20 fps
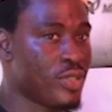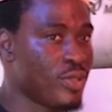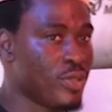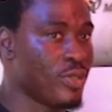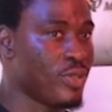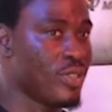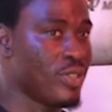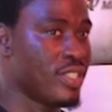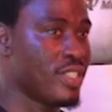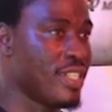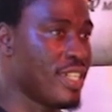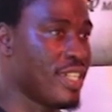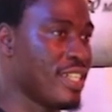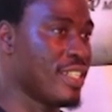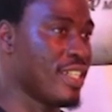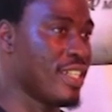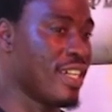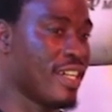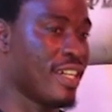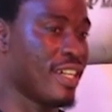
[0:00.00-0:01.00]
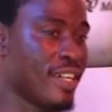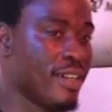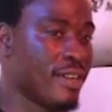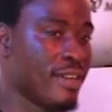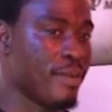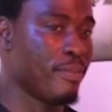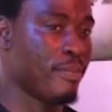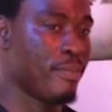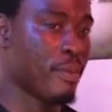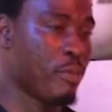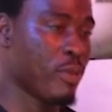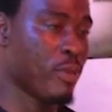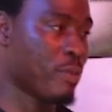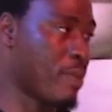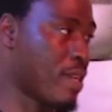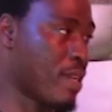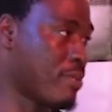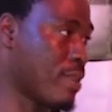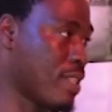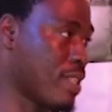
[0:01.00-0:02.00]
to change people's
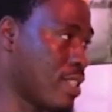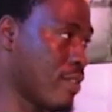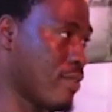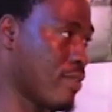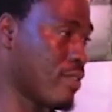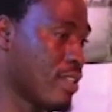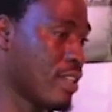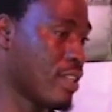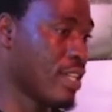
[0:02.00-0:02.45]
perspective.